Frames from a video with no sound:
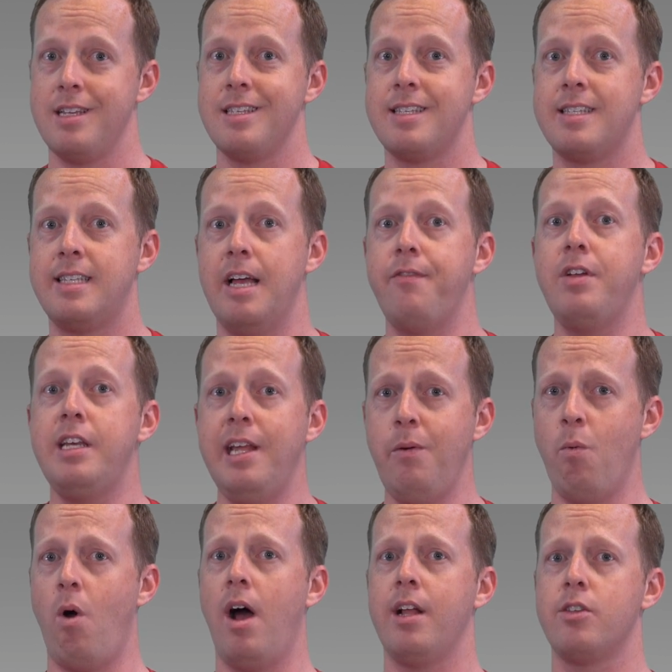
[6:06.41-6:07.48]

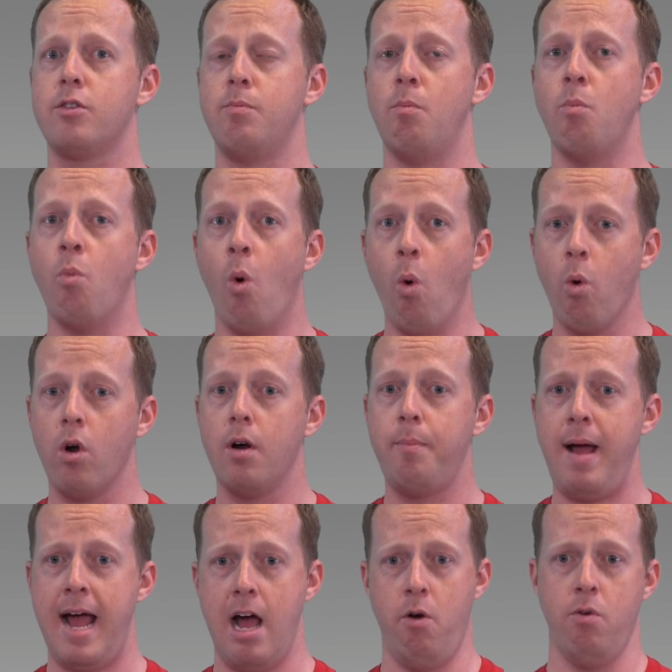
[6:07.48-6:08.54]
seventy watts more
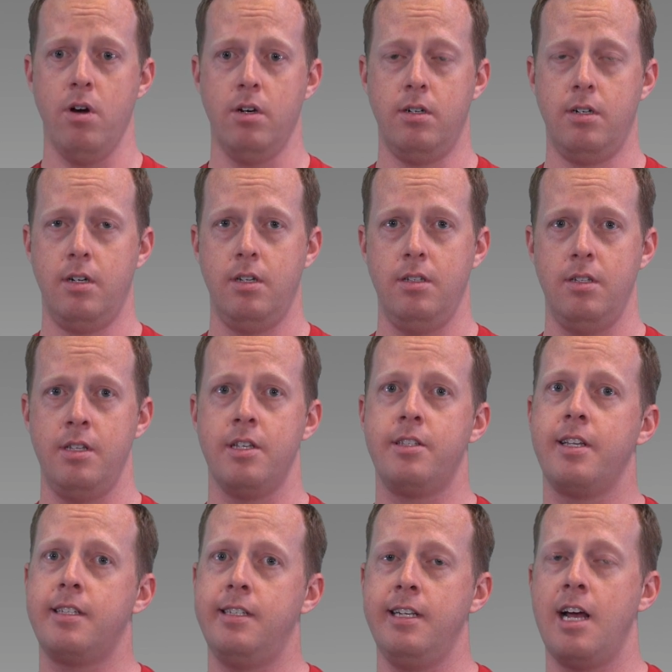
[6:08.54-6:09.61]
power than the
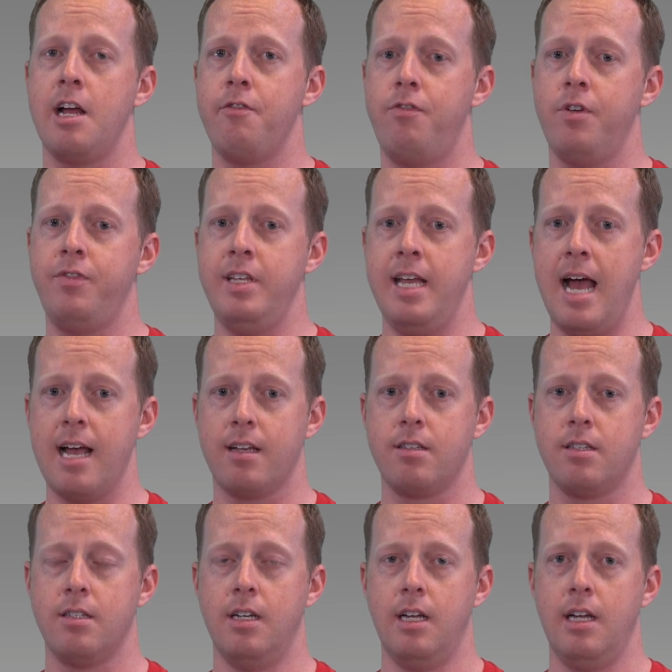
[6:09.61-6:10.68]
sixty-nine fifty
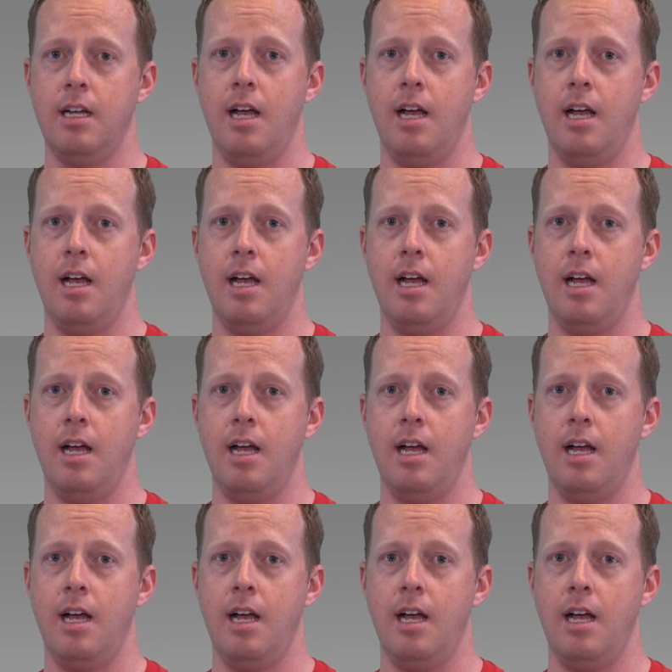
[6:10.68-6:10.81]
X,